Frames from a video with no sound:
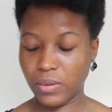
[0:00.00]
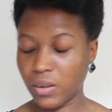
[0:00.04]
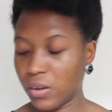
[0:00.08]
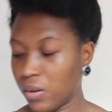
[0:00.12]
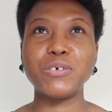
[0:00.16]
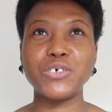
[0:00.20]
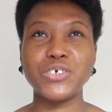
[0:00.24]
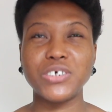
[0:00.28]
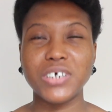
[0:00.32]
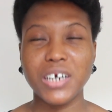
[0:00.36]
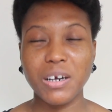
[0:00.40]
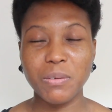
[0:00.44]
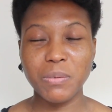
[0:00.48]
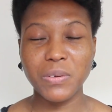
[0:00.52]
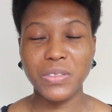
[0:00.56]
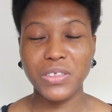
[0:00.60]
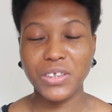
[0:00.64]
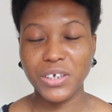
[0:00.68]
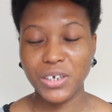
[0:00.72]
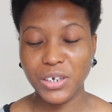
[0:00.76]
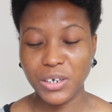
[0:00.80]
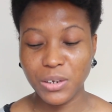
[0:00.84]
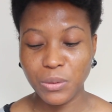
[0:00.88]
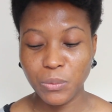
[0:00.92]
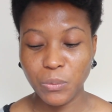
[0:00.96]
I'll share with
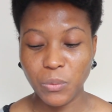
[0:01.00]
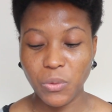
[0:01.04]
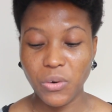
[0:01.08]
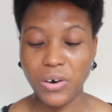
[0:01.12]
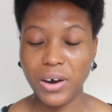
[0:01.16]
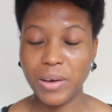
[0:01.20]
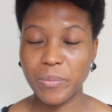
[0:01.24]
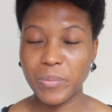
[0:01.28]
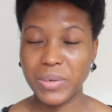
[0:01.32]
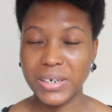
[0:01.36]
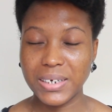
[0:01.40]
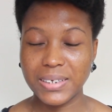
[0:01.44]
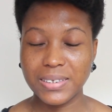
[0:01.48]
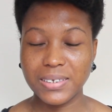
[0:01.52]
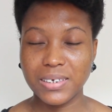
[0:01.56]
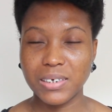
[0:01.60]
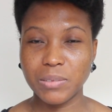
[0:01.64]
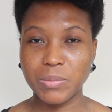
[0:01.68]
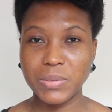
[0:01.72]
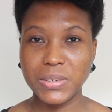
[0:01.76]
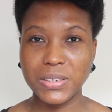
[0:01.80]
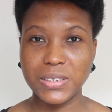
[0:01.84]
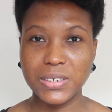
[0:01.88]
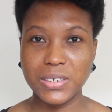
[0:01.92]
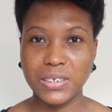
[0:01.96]
you what I picked
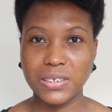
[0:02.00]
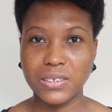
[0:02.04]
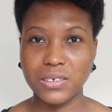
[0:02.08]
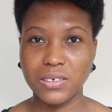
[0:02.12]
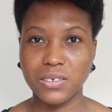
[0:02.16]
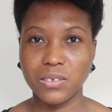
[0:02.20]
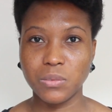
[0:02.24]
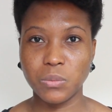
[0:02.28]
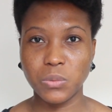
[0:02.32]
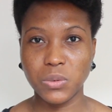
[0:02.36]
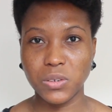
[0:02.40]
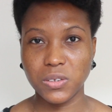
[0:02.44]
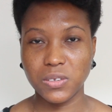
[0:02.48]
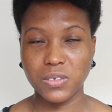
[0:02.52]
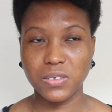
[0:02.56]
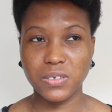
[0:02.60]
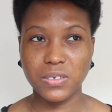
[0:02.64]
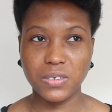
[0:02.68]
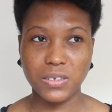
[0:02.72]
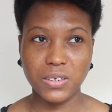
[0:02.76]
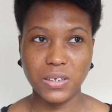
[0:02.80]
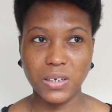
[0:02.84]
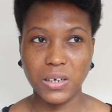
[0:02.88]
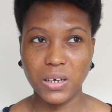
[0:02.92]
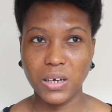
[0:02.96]
up in detail and
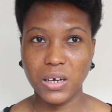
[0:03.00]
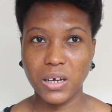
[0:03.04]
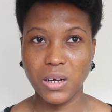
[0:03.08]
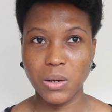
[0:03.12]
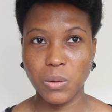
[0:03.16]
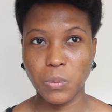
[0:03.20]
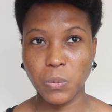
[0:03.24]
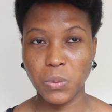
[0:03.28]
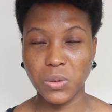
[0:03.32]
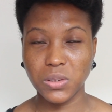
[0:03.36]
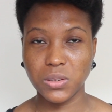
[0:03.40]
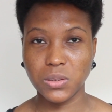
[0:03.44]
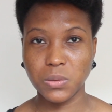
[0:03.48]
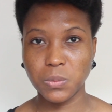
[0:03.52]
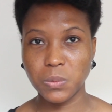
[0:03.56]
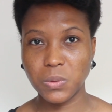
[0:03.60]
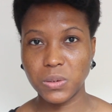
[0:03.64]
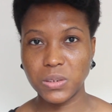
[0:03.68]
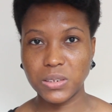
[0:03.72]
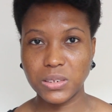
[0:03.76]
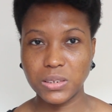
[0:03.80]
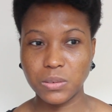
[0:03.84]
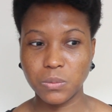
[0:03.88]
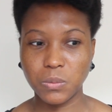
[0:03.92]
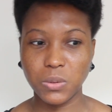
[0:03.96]
what's
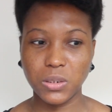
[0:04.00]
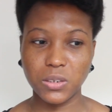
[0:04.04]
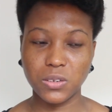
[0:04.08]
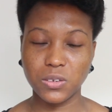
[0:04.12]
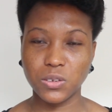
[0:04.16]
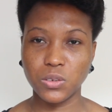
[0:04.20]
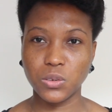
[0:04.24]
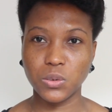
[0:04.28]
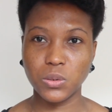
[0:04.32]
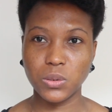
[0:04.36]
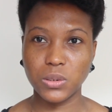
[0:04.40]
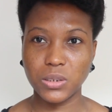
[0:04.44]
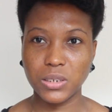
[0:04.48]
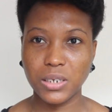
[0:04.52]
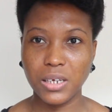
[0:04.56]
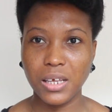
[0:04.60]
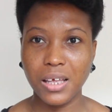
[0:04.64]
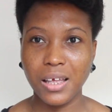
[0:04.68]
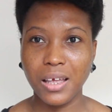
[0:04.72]
what and what's not.